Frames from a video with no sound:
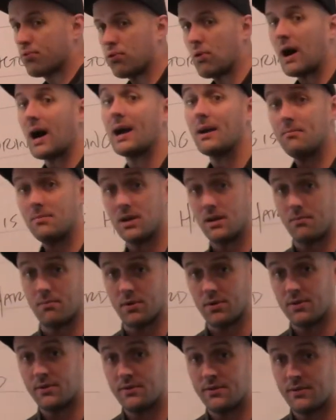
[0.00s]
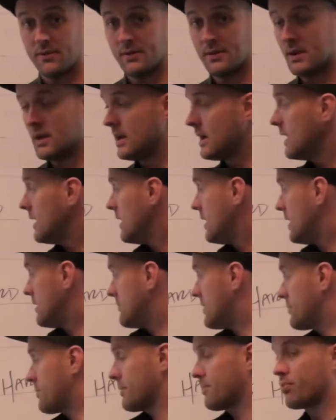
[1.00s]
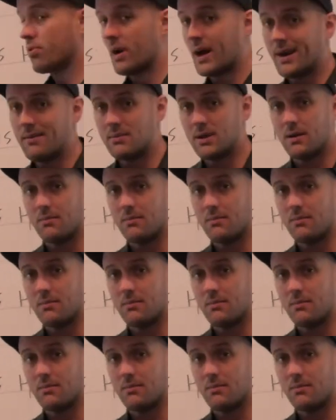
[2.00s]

prime numbers. Remember, prime